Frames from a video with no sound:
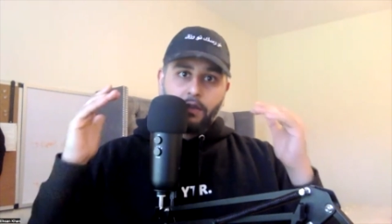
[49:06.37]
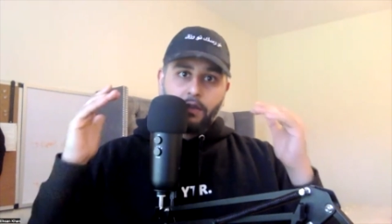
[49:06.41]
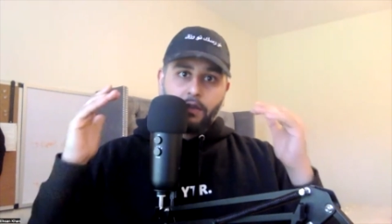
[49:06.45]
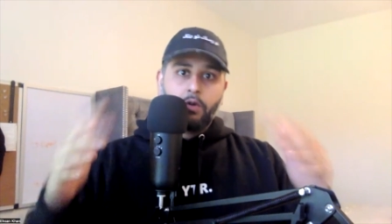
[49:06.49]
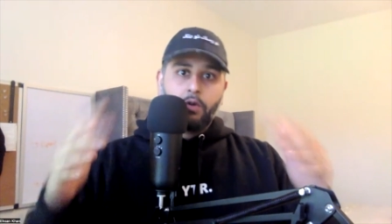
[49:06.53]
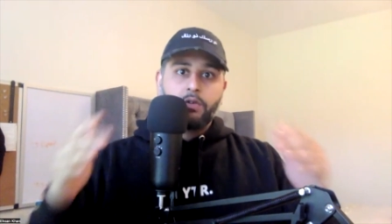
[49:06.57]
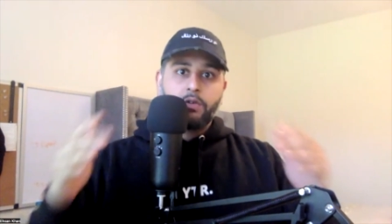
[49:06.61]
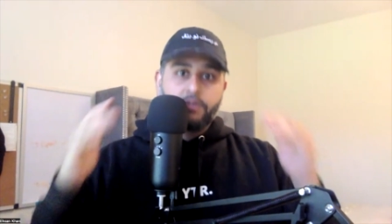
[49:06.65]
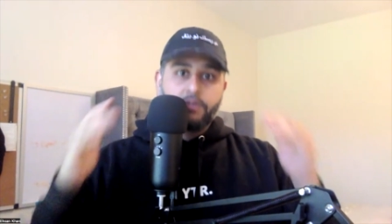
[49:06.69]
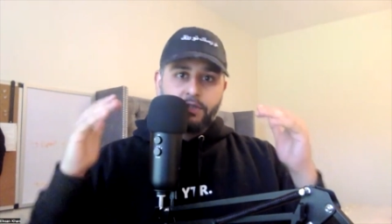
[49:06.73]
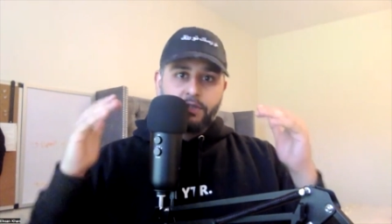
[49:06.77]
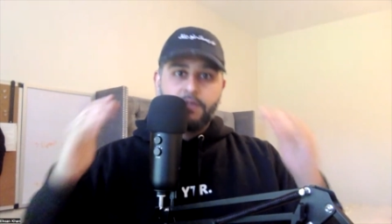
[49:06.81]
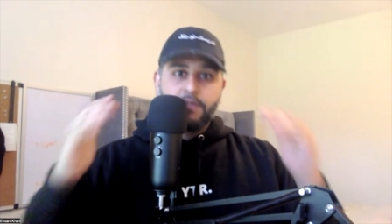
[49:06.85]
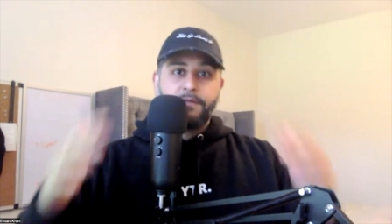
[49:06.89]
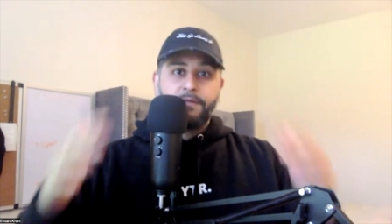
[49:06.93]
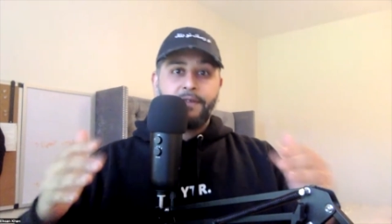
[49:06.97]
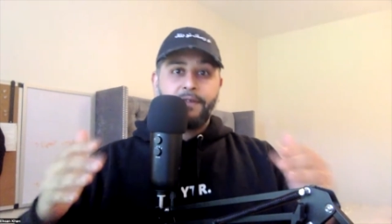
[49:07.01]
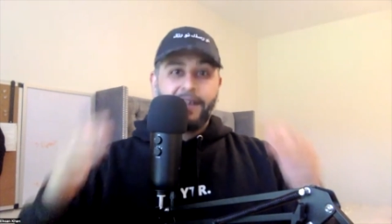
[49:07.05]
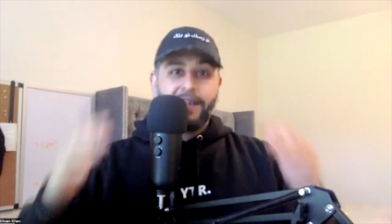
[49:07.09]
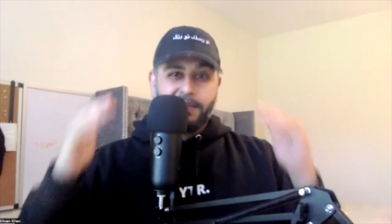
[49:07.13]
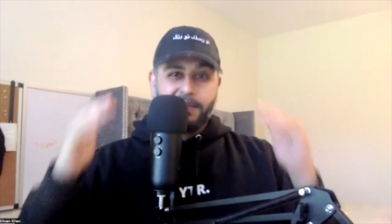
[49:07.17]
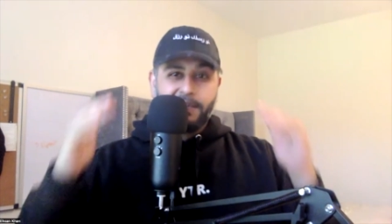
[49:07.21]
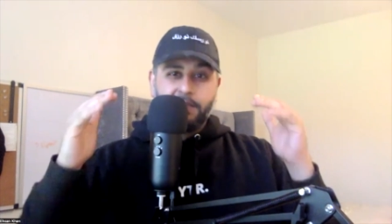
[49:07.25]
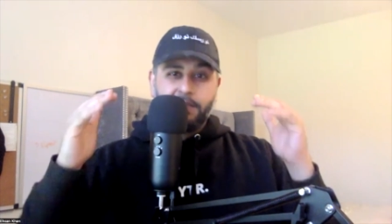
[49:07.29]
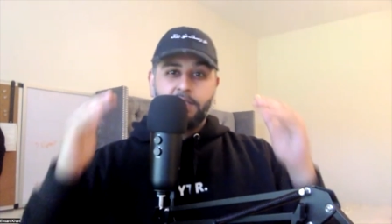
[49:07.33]
onto the
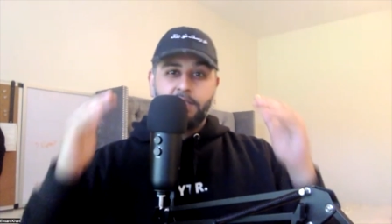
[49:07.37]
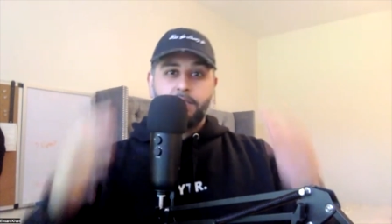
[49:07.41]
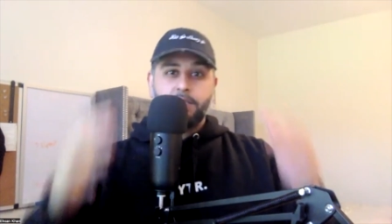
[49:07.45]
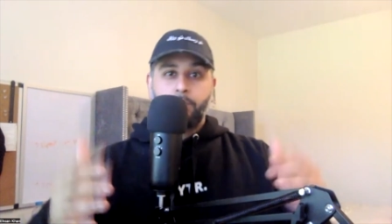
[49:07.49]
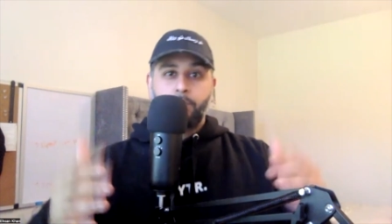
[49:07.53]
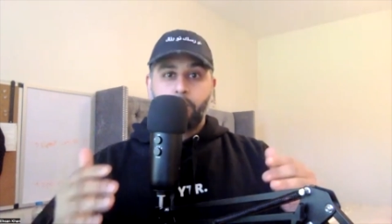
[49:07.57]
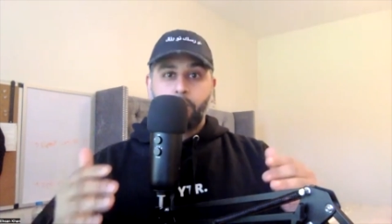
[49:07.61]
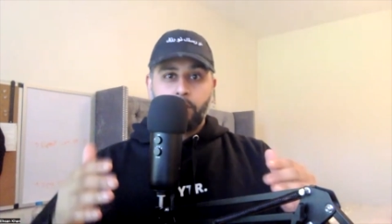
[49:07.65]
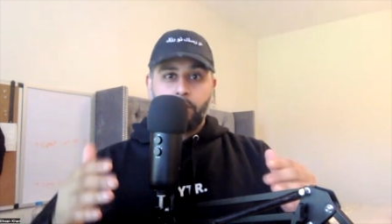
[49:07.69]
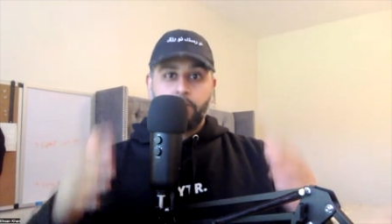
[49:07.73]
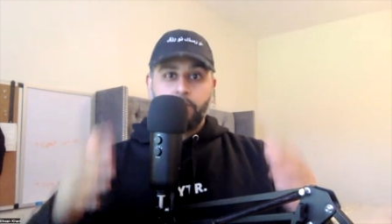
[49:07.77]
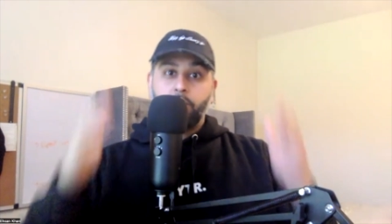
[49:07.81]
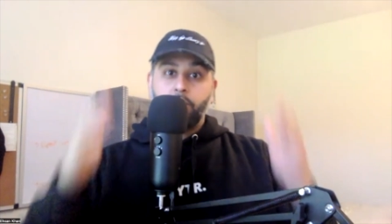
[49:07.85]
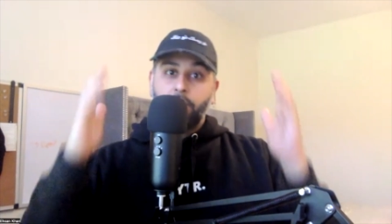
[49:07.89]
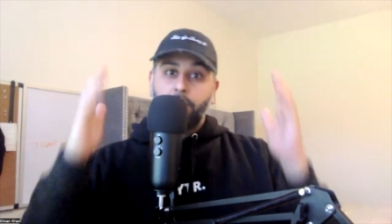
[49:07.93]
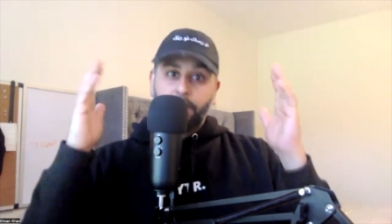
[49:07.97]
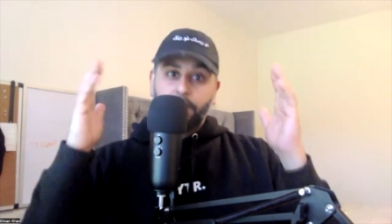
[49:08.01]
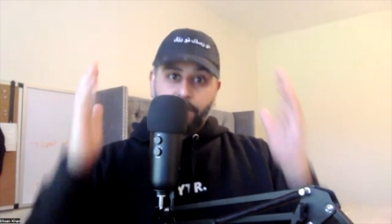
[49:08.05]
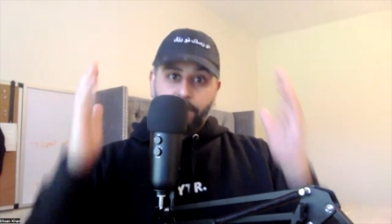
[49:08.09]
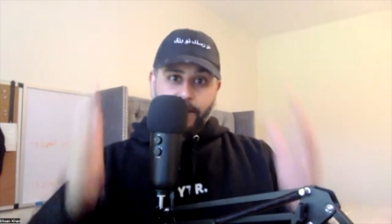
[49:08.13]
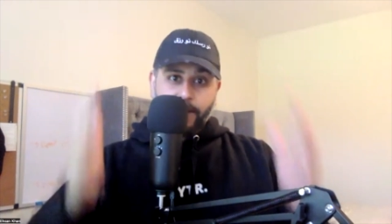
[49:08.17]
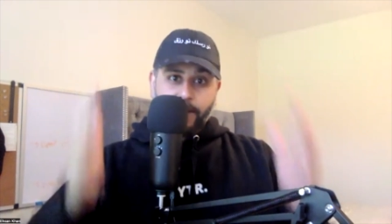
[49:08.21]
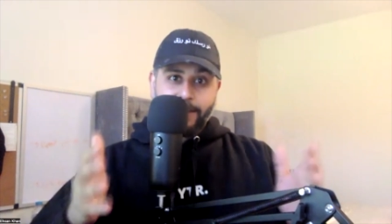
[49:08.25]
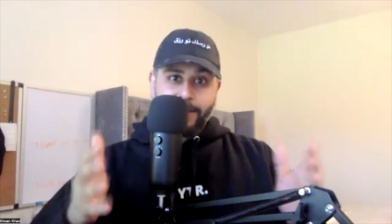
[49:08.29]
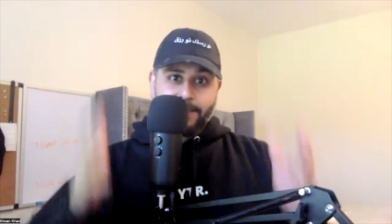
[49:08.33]
Fighter Sport or the
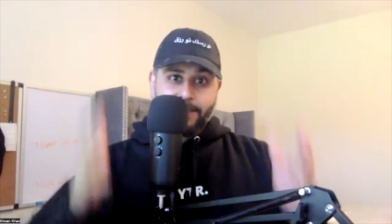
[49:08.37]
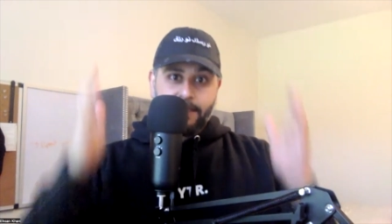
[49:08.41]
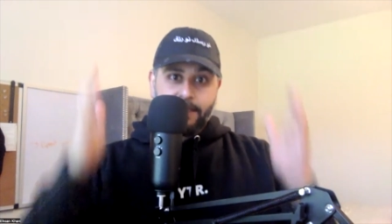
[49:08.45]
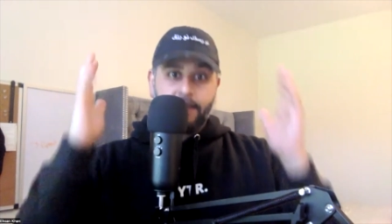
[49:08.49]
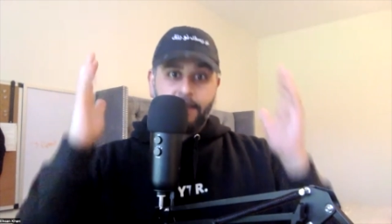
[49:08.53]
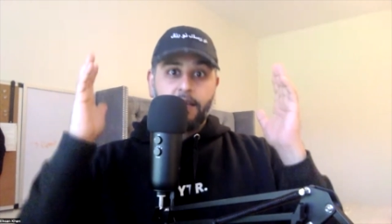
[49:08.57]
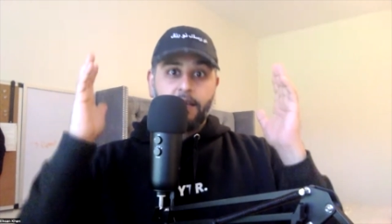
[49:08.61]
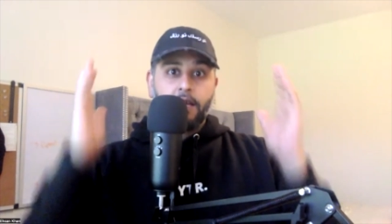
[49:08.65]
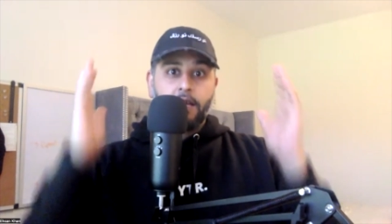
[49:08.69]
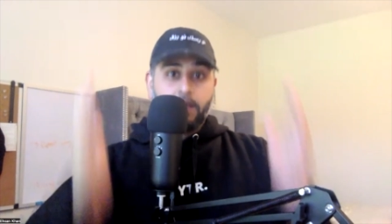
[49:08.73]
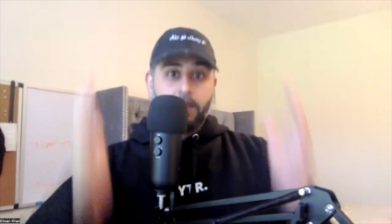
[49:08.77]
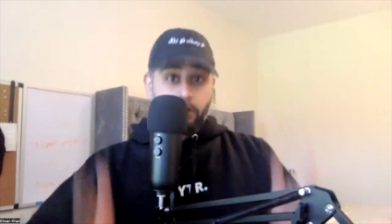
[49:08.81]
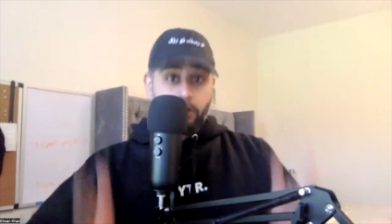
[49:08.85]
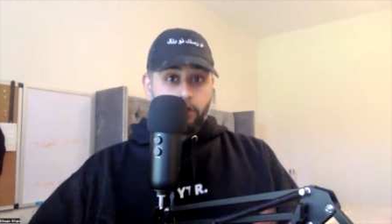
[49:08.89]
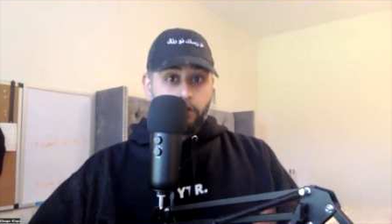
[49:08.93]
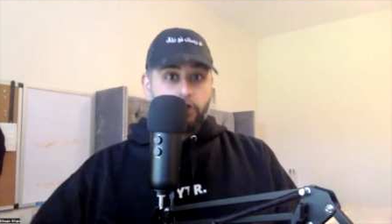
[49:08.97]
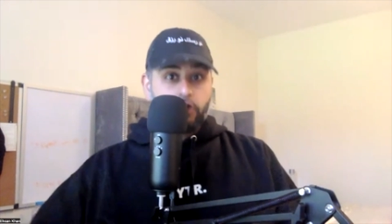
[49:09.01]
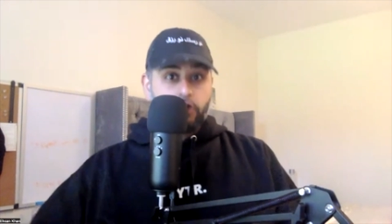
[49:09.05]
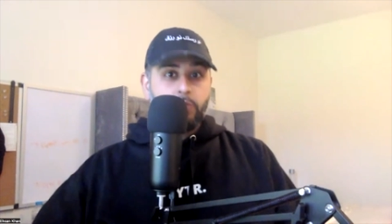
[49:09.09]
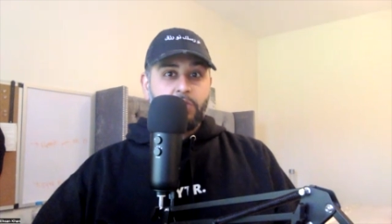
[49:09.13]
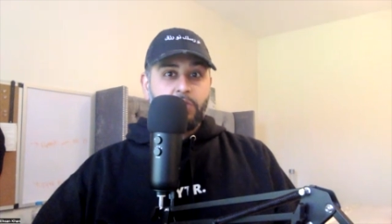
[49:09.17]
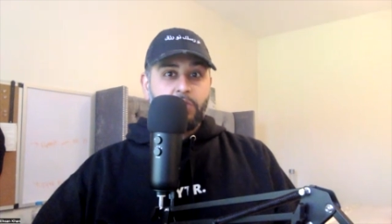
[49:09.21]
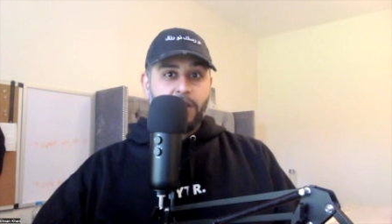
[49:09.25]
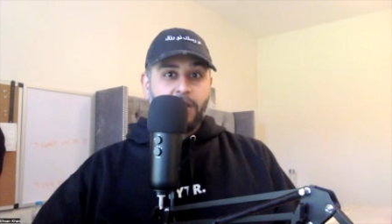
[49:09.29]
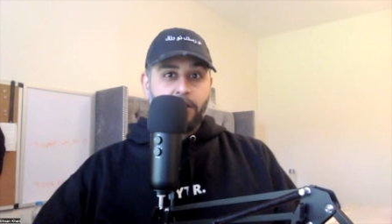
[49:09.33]
FYTR
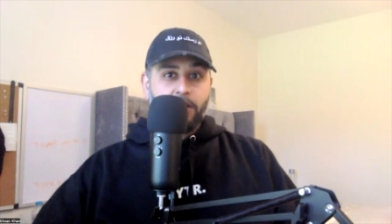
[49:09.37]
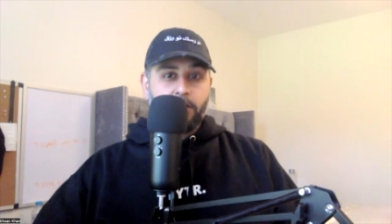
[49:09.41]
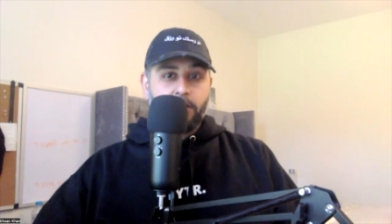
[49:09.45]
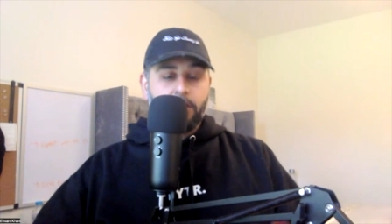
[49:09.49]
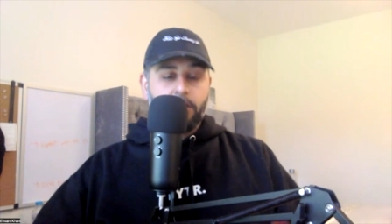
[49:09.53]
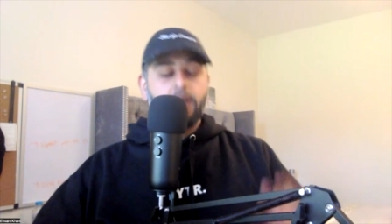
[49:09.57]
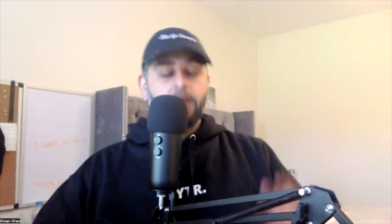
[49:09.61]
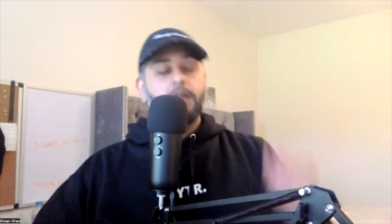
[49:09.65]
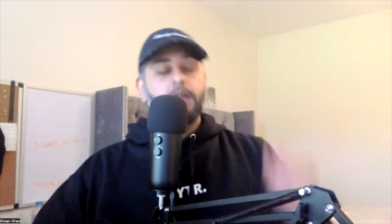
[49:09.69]
YouTube channel.